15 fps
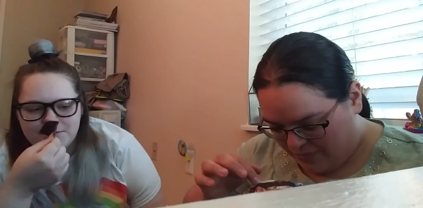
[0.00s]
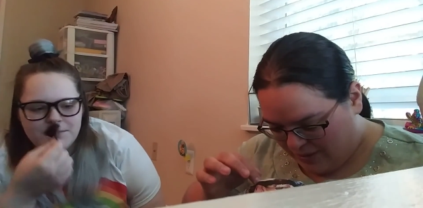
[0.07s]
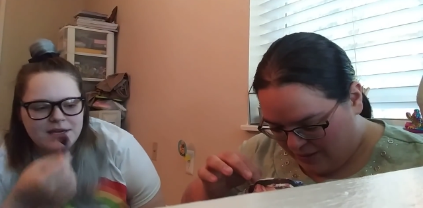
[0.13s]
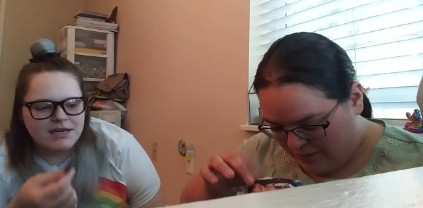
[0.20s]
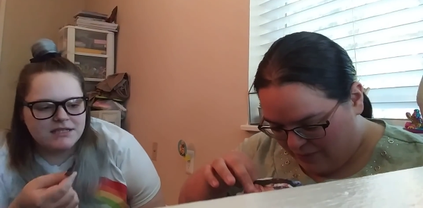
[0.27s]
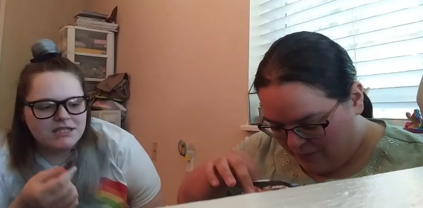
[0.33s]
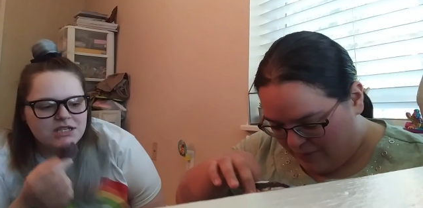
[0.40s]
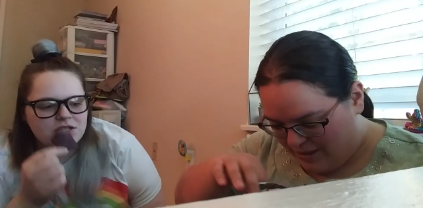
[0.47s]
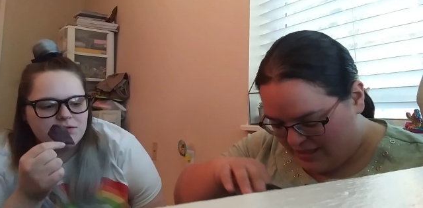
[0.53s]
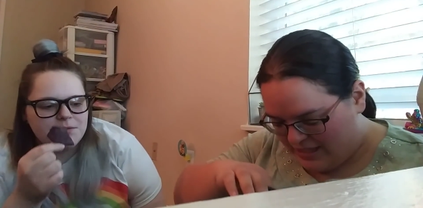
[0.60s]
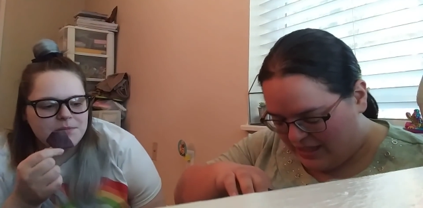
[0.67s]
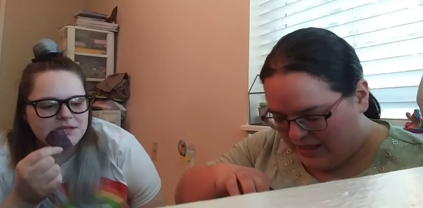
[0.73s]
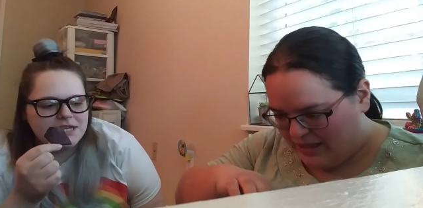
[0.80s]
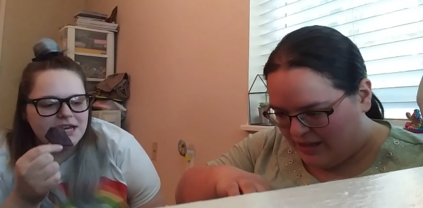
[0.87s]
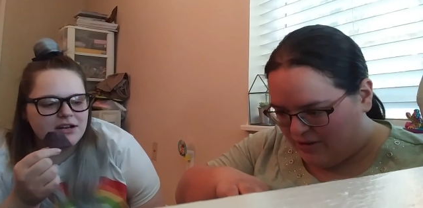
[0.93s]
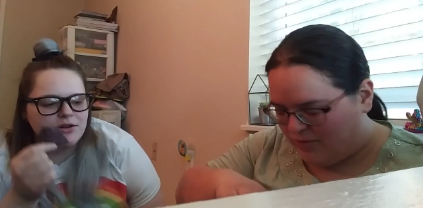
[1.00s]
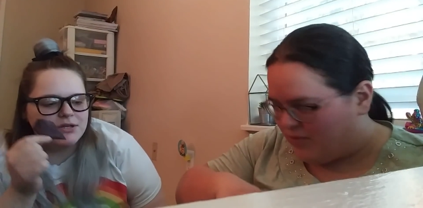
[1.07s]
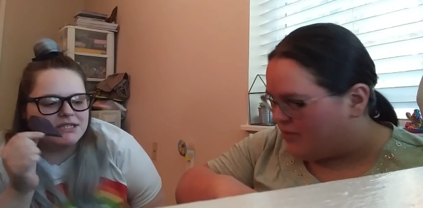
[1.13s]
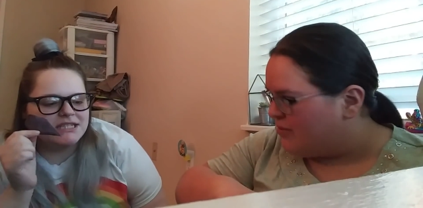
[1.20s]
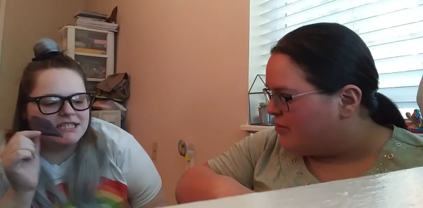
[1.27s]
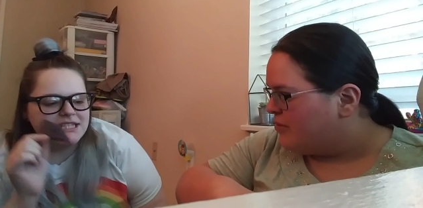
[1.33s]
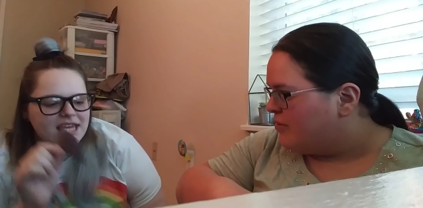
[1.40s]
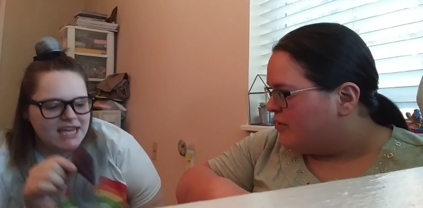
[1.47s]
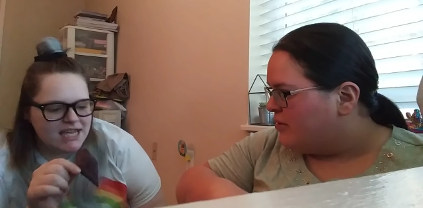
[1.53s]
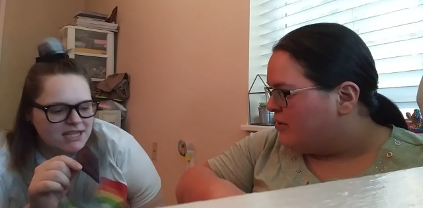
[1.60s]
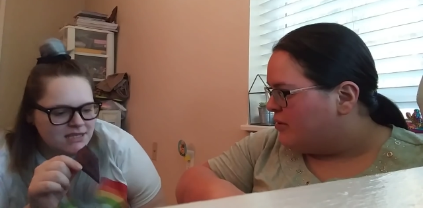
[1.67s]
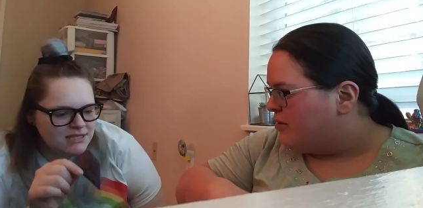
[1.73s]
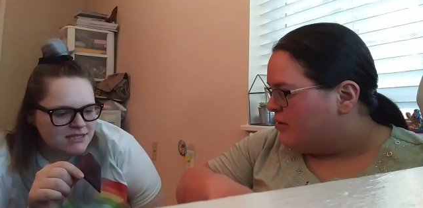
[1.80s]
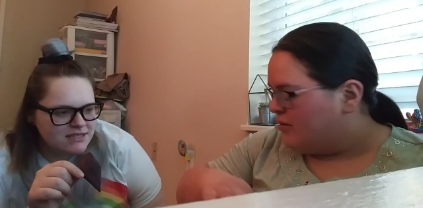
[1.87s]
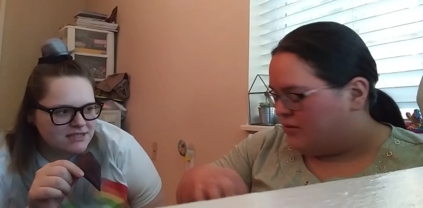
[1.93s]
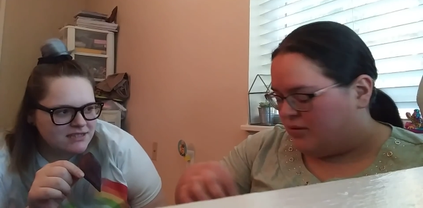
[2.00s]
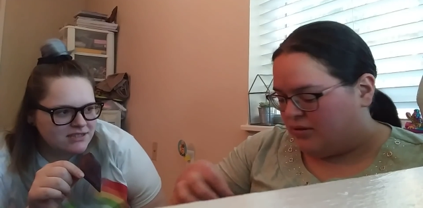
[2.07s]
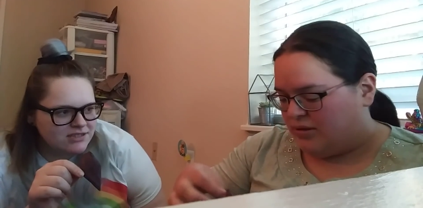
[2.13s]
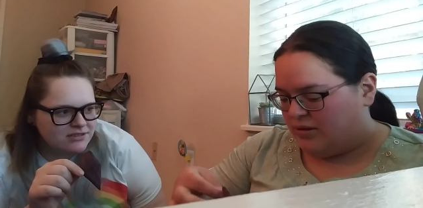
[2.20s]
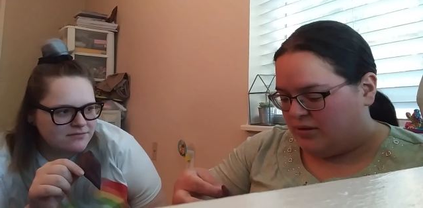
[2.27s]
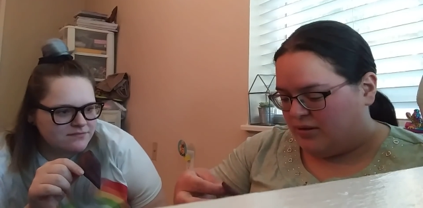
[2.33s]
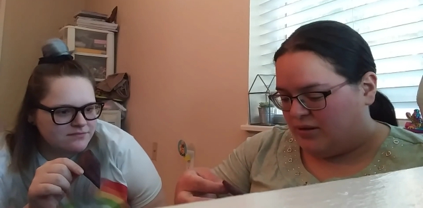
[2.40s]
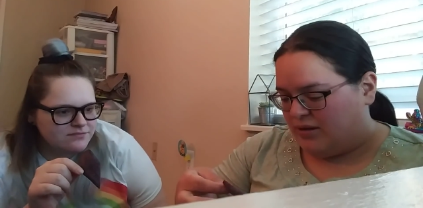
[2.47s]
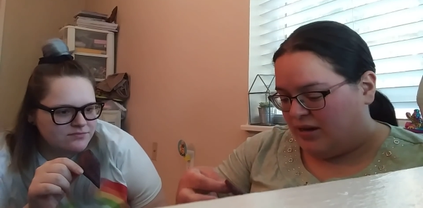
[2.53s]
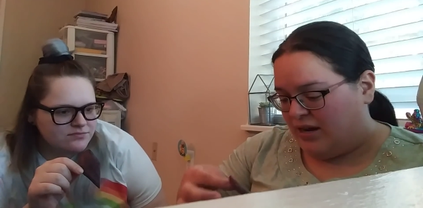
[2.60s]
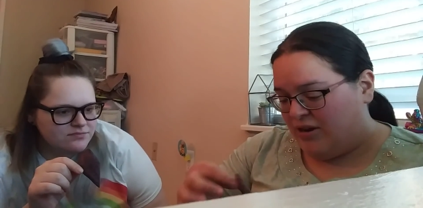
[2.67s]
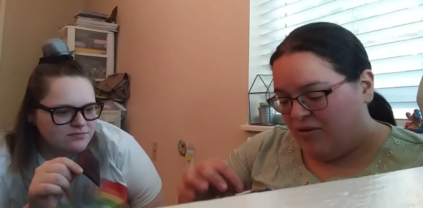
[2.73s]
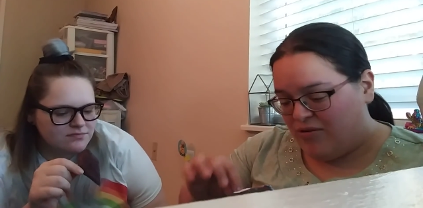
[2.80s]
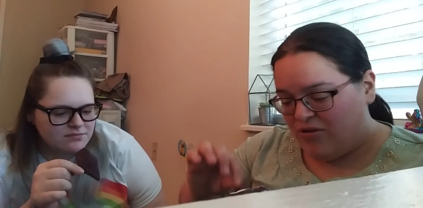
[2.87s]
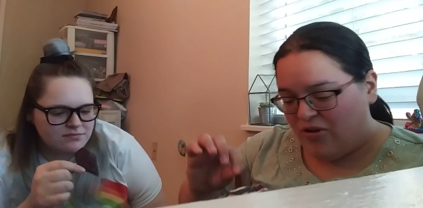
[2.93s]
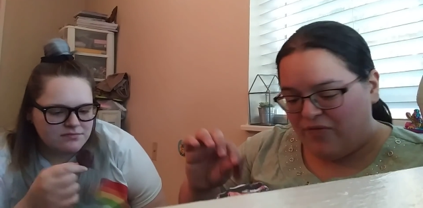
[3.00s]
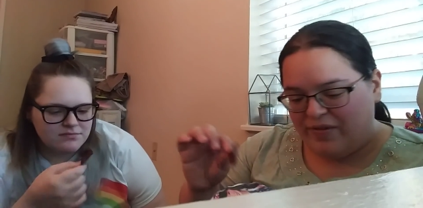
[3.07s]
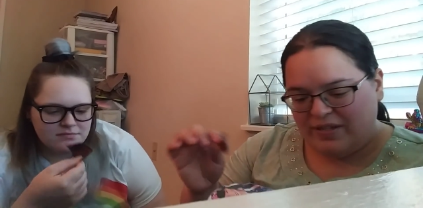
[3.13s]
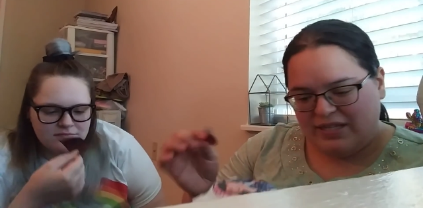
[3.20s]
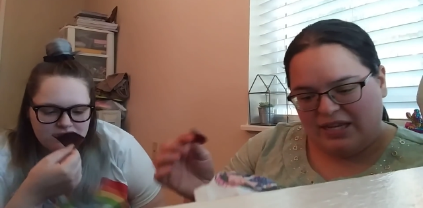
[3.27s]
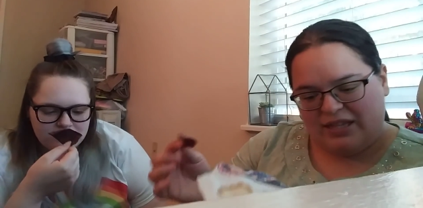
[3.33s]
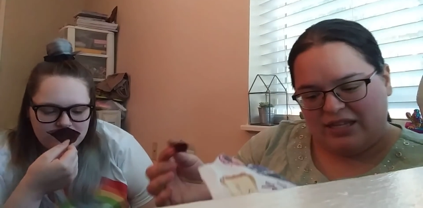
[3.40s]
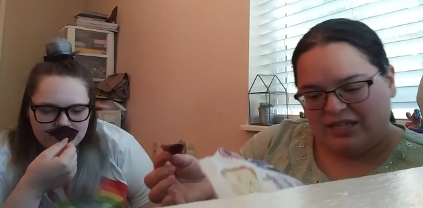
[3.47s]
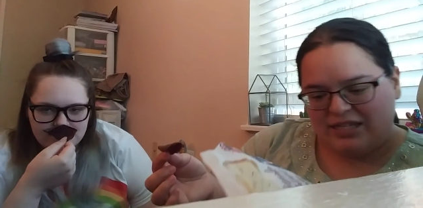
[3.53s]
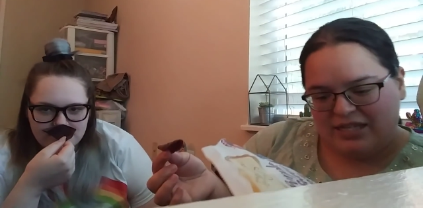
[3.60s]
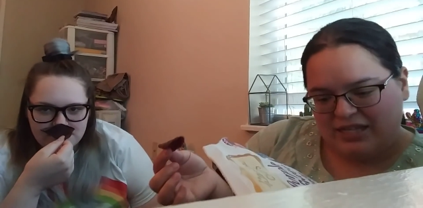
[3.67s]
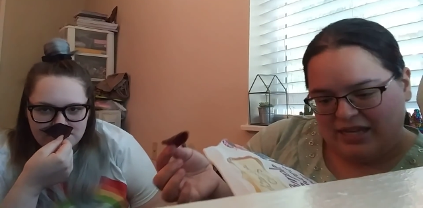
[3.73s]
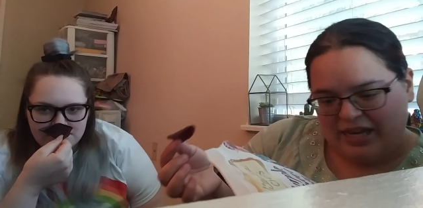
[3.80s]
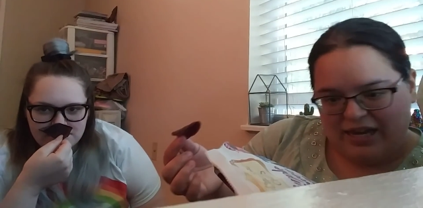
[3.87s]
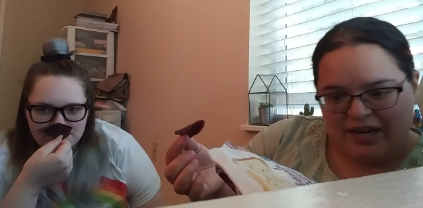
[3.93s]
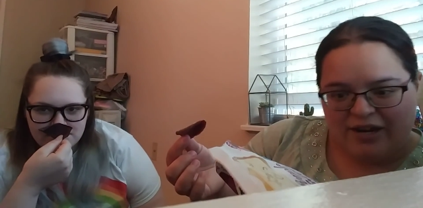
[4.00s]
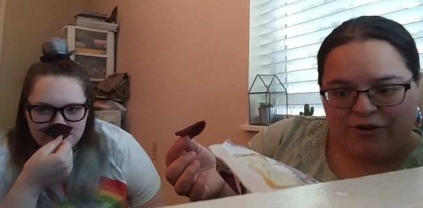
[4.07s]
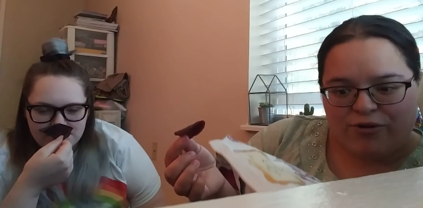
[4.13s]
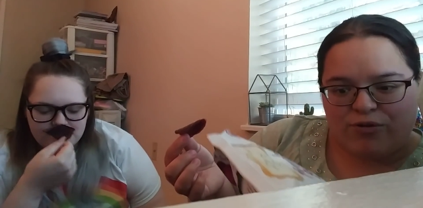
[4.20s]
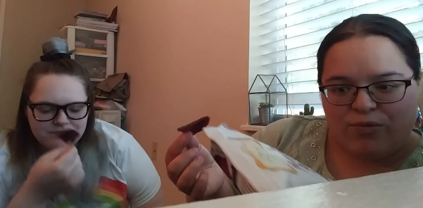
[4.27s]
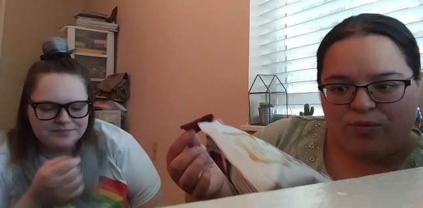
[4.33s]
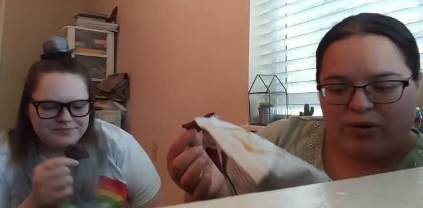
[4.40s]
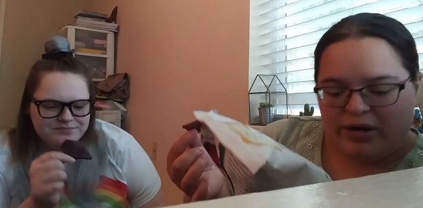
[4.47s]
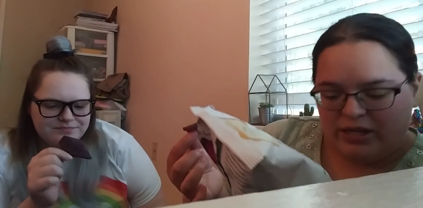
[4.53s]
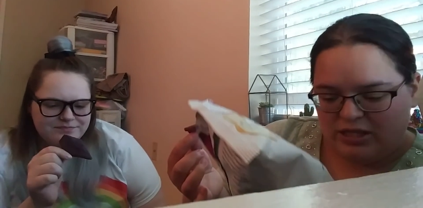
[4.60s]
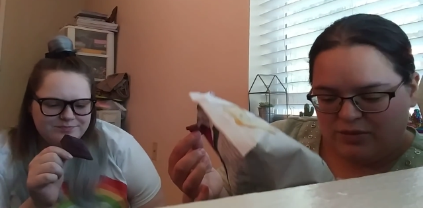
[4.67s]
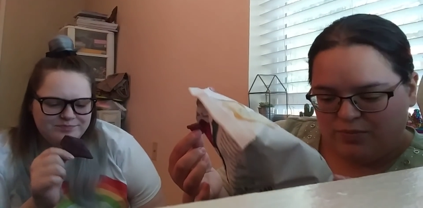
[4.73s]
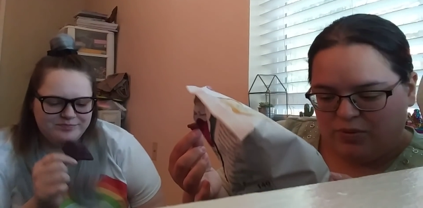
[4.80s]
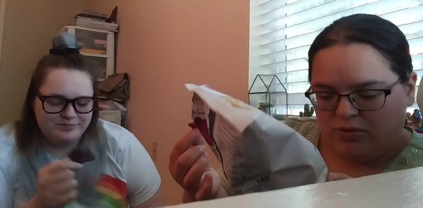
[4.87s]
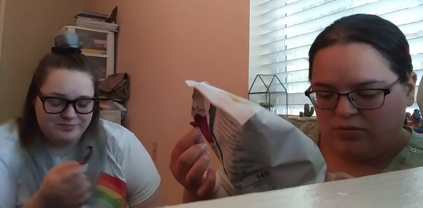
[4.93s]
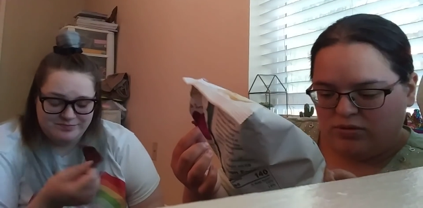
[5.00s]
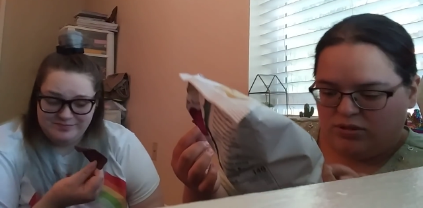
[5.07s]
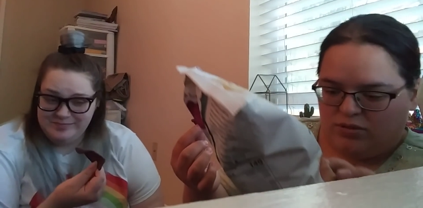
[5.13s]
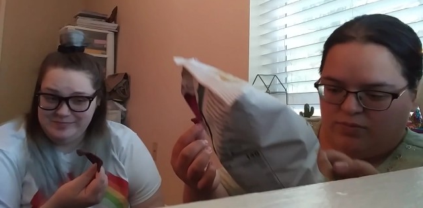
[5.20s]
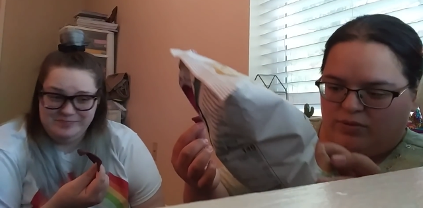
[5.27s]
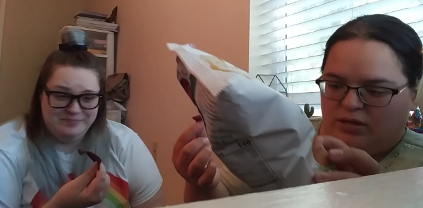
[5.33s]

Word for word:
Speaker 1: Wait, is it Where's sweet potato little... skin? I don't know if it's like the skin or what it's supposed to